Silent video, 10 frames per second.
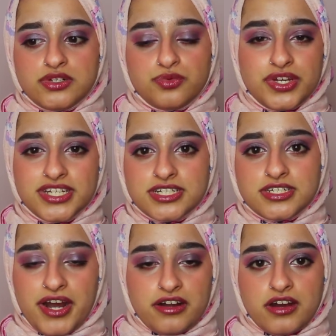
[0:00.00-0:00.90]
to read a
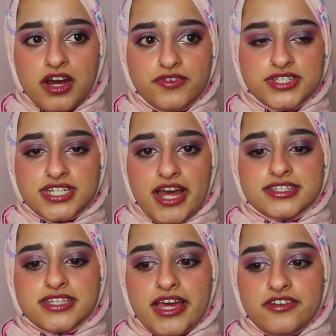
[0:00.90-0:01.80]
paragraph of the
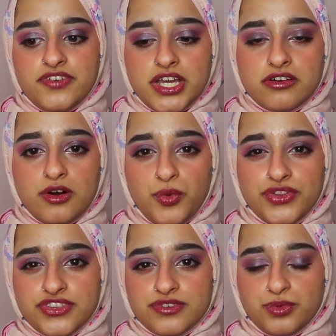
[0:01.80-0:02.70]
text and figure out
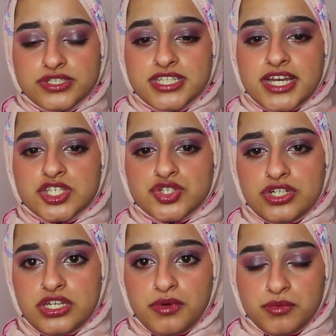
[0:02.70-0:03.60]
what's the
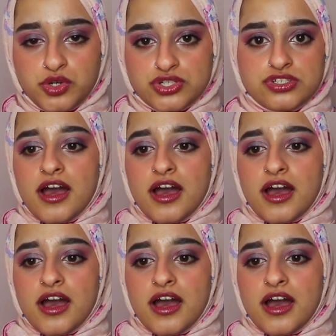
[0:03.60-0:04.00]
extreme emotion.